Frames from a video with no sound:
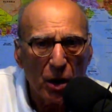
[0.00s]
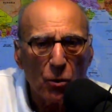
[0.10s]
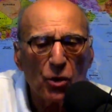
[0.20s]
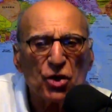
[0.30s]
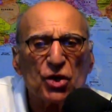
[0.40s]

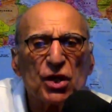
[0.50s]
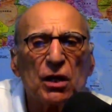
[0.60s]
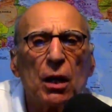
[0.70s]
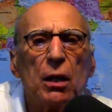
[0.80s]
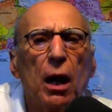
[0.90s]
which is an
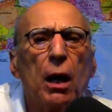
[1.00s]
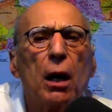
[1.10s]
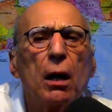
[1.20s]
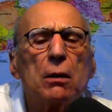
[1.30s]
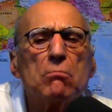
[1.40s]

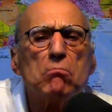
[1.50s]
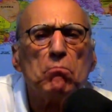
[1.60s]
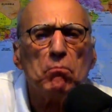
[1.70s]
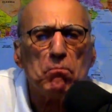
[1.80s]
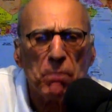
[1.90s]

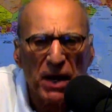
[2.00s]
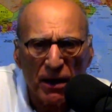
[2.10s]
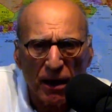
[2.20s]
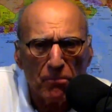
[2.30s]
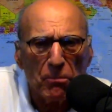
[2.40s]

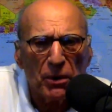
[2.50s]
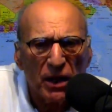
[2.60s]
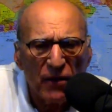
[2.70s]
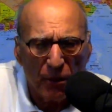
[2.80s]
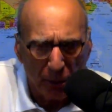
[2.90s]

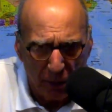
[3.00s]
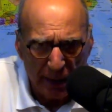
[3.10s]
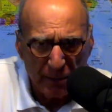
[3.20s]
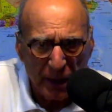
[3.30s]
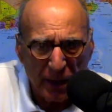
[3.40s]
unbelievable amount
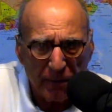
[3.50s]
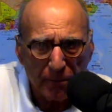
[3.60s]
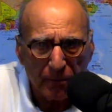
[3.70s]
of money.